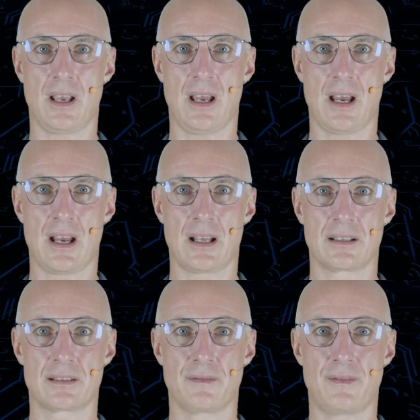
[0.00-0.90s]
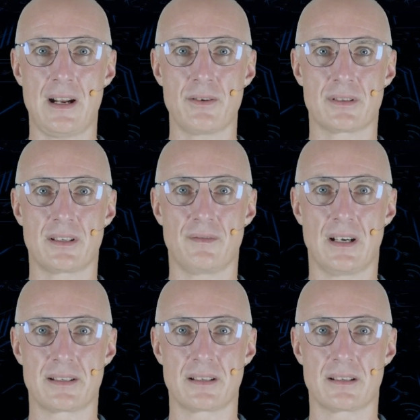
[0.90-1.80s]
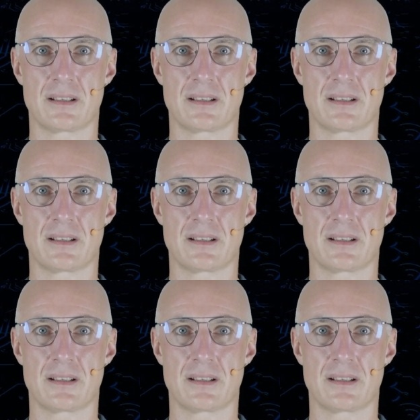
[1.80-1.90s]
and various devices,